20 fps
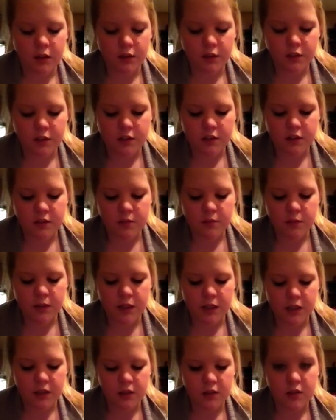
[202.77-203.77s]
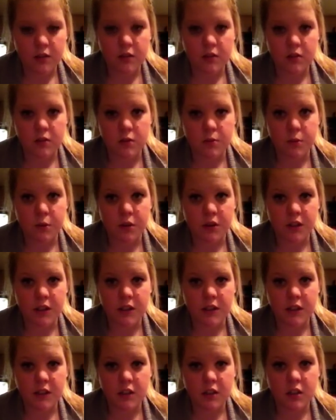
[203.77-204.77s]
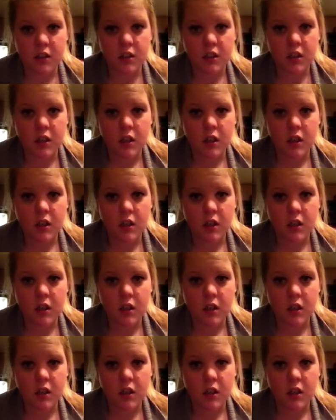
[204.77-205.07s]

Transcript: for my little sister's birthday dinner